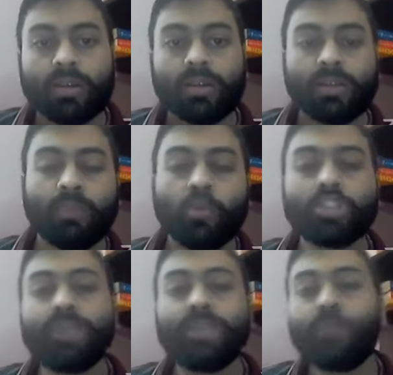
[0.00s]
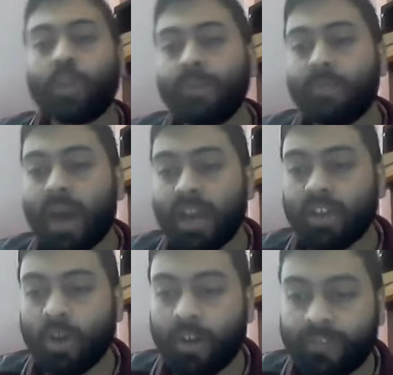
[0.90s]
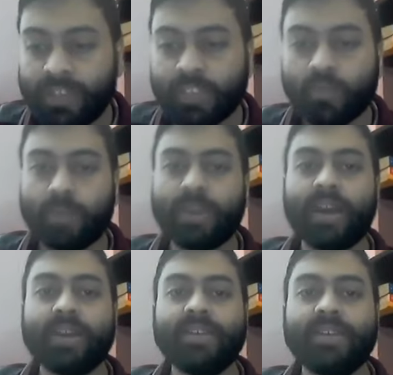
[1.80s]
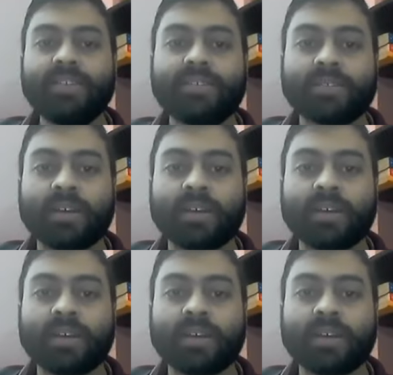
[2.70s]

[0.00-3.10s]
The most important part of this webinar is